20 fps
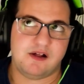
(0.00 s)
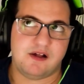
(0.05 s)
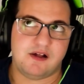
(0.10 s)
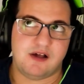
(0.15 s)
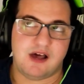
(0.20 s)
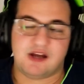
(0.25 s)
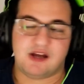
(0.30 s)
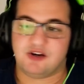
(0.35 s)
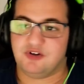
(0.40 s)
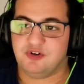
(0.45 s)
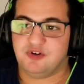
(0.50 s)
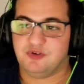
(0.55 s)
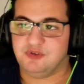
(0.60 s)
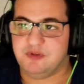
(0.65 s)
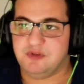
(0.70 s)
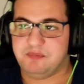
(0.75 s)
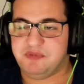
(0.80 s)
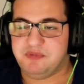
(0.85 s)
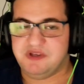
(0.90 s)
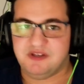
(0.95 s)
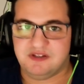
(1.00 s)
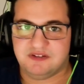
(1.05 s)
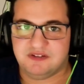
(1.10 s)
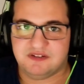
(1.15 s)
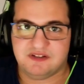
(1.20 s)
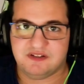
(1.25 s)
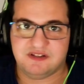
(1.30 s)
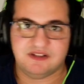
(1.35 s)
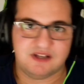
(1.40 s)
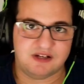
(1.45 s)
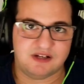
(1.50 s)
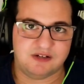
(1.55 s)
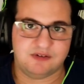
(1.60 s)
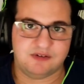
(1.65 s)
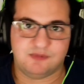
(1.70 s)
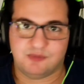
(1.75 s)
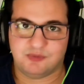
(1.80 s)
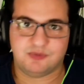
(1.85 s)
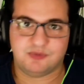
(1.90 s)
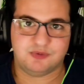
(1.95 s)
I don't know the PET and
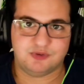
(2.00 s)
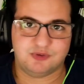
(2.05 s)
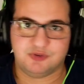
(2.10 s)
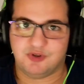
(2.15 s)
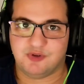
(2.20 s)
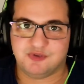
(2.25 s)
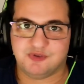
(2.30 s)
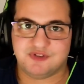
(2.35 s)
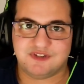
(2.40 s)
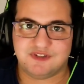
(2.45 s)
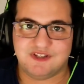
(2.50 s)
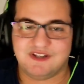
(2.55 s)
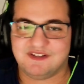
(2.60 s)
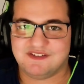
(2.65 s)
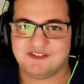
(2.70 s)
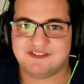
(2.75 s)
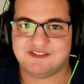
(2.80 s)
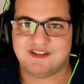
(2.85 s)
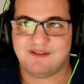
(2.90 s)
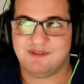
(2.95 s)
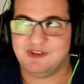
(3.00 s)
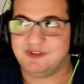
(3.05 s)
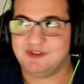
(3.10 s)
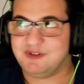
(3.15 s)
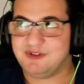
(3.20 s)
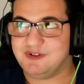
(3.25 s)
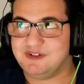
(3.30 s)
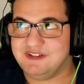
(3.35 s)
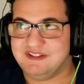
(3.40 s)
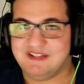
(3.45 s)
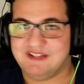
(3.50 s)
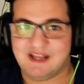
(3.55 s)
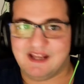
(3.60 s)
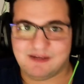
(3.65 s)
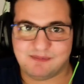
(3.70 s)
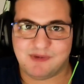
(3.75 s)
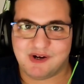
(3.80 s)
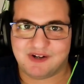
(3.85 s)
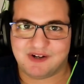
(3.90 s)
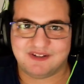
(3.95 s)
those things, 7:30
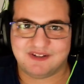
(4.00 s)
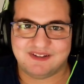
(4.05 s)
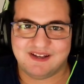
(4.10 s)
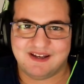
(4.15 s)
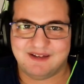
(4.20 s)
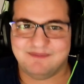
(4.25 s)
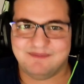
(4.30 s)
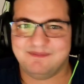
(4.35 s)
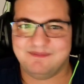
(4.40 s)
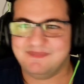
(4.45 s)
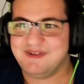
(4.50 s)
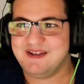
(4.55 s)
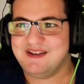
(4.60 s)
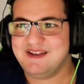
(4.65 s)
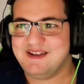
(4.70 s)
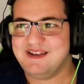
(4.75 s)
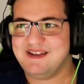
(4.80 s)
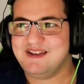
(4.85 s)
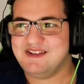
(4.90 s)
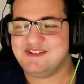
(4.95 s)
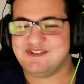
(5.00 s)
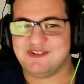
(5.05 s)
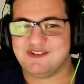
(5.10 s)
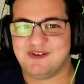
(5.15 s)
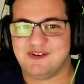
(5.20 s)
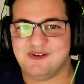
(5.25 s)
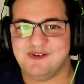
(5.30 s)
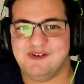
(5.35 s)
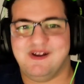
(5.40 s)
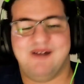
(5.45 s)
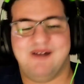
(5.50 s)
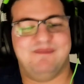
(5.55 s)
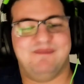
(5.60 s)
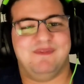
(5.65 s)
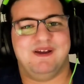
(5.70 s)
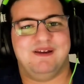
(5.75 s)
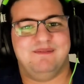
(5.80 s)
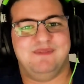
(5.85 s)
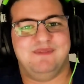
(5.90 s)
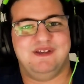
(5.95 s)
Denmark time. So I'm
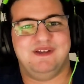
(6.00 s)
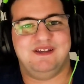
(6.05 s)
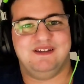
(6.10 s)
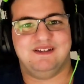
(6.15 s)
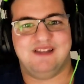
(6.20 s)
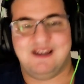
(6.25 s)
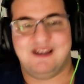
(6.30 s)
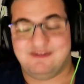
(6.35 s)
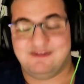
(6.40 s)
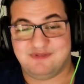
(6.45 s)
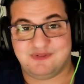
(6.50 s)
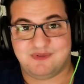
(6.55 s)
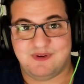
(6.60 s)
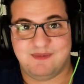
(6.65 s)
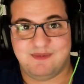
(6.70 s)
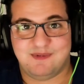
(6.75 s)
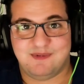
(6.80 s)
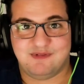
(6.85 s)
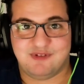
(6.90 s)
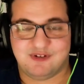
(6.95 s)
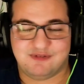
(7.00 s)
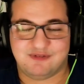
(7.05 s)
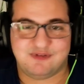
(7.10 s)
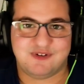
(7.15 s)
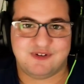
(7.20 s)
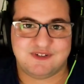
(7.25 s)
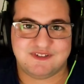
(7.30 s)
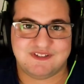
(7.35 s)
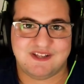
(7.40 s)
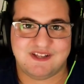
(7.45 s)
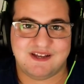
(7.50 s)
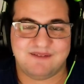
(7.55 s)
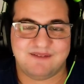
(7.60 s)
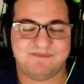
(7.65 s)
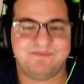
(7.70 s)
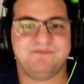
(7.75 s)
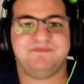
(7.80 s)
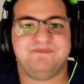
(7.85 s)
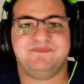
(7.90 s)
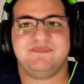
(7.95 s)
gonna be live streaming for the first time,
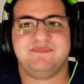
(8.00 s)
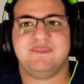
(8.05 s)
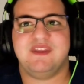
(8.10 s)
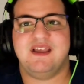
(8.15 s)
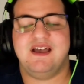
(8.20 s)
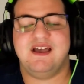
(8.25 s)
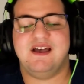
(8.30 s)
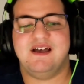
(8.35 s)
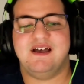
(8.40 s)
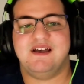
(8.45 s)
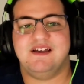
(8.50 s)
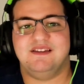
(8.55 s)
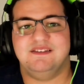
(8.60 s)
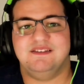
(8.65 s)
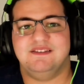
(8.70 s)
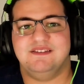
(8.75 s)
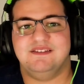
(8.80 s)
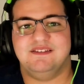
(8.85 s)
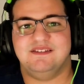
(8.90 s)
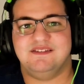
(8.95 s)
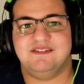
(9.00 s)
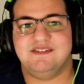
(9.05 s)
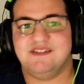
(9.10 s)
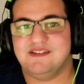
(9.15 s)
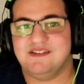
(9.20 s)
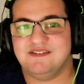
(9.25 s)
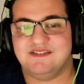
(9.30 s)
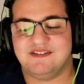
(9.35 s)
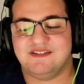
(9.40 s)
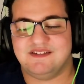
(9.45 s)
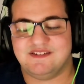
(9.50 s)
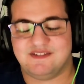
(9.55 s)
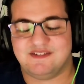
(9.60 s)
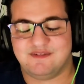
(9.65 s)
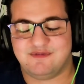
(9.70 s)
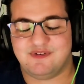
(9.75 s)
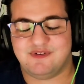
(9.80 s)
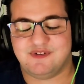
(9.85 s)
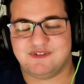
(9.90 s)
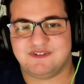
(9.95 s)
and since it's the
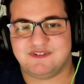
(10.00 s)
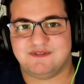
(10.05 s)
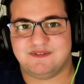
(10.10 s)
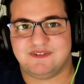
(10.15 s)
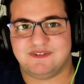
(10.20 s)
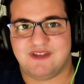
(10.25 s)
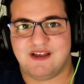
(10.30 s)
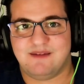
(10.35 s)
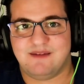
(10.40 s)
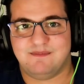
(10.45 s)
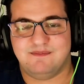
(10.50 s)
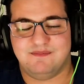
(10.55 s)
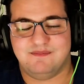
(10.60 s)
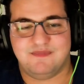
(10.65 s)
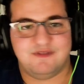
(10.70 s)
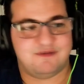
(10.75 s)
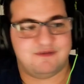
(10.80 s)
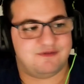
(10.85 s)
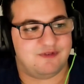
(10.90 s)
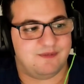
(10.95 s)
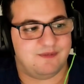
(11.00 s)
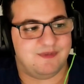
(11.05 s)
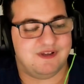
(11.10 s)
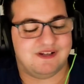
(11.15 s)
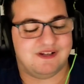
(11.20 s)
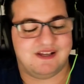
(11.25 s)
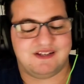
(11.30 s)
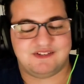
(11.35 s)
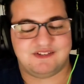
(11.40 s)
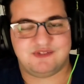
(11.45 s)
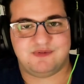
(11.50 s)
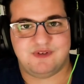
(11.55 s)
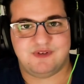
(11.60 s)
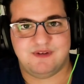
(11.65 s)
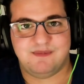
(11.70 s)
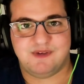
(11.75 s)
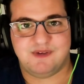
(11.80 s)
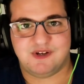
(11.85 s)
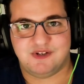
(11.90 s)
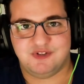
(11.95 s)
first time for me like
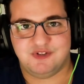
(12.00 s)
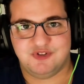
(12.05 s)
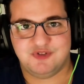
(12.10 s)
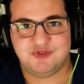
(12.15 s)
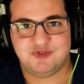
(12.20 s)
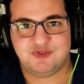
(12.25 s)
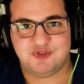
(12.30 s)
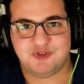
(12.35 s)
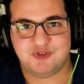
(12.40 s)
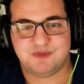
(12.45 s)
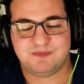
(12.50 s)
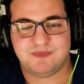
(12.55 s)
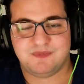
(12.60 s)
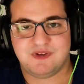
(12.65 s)
streaming on YouTube,